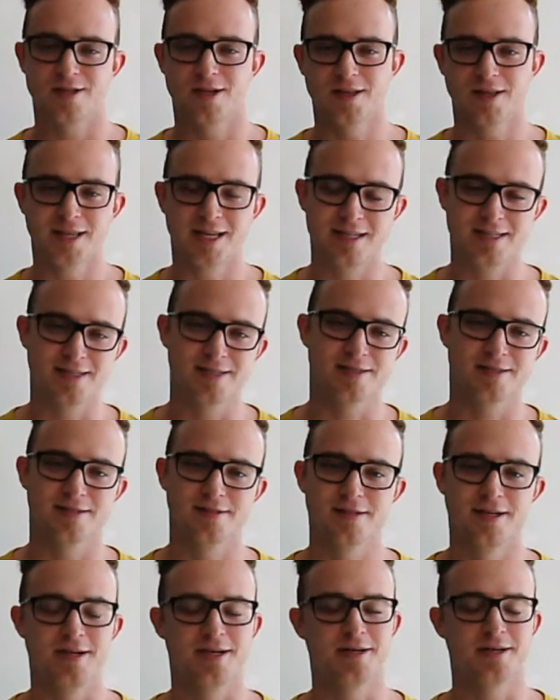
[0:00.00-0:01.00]
on less
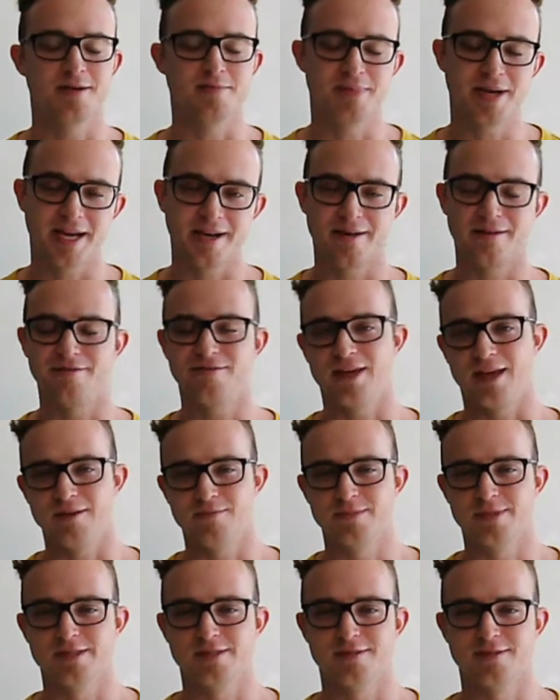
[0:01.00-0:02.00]
competitive
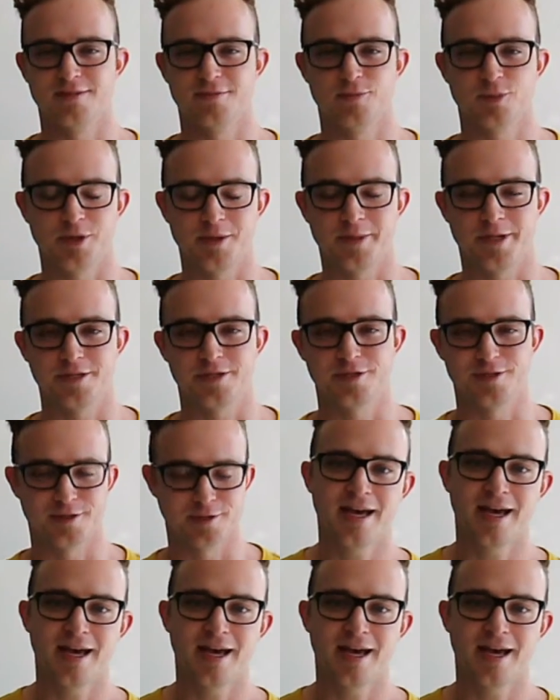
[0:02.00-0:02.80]
games, pretty much.